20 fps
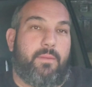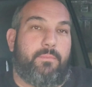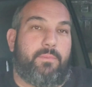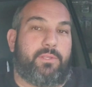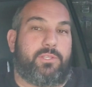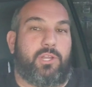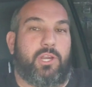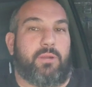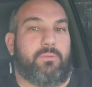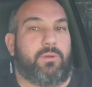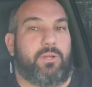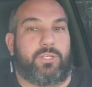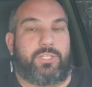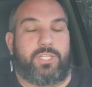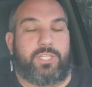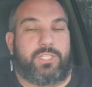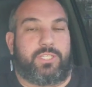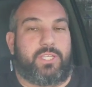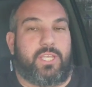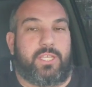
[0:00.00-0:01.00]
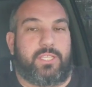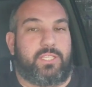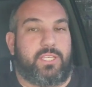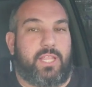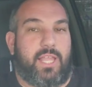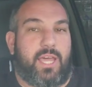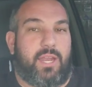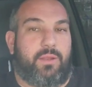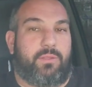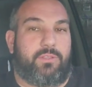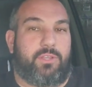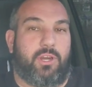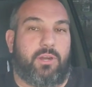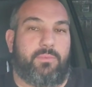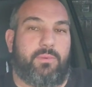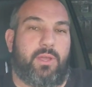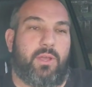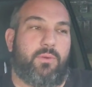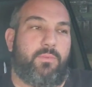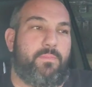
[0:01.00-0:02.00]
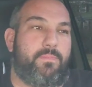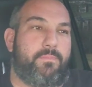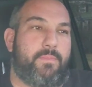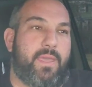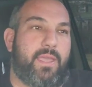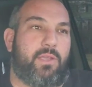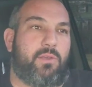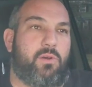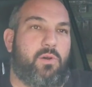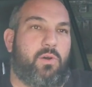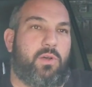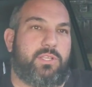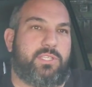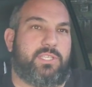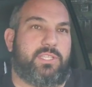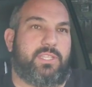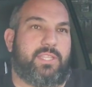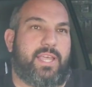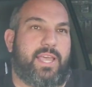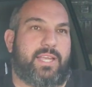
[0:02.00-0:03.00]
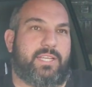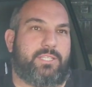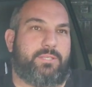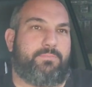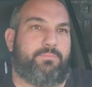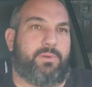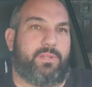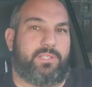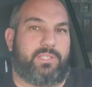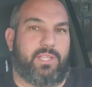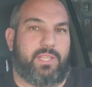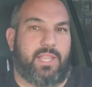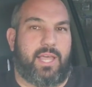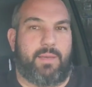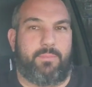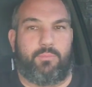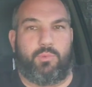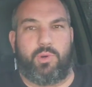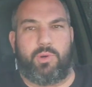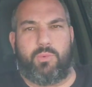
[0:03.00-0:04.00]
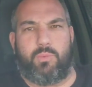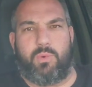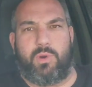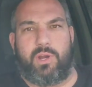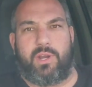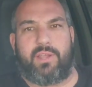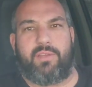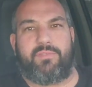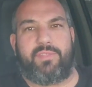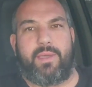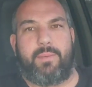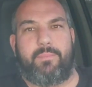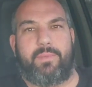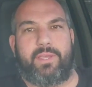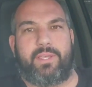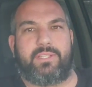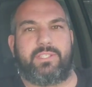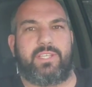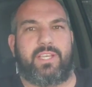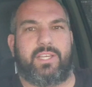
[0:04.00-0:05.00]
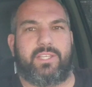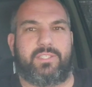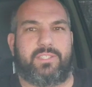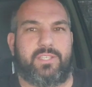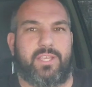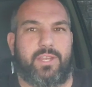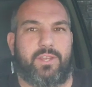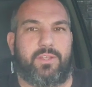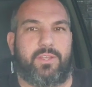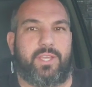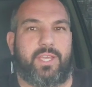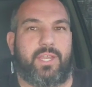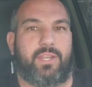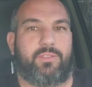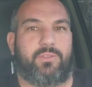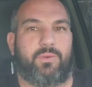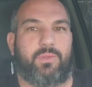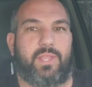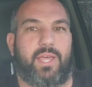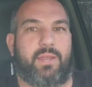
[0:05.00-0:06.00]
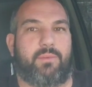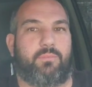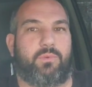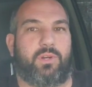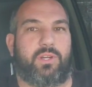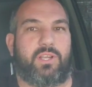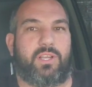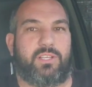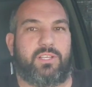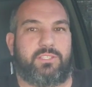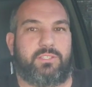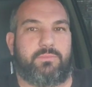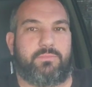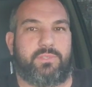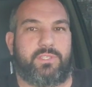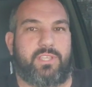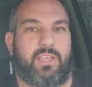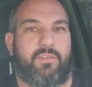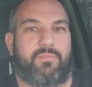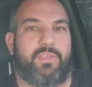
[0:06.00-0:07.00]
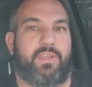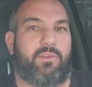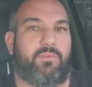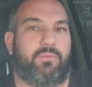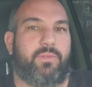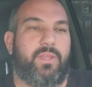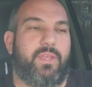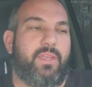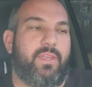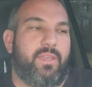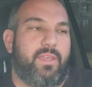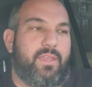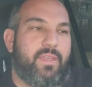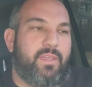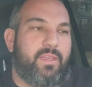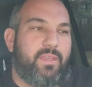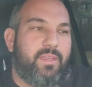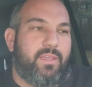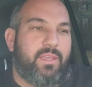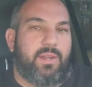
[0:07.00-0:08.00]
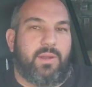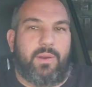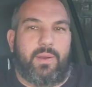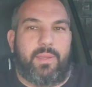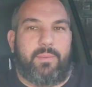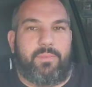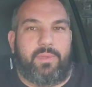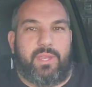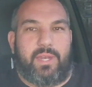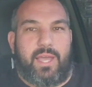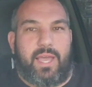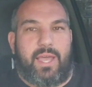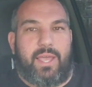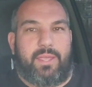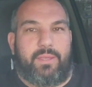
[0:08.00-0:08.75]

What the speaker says: But turbo is just, it's a lot of, turbo may cost less, but it's a lot more work, if that makes sense. I know you got to do a lot more custom stuff. They don't, you know what I mean?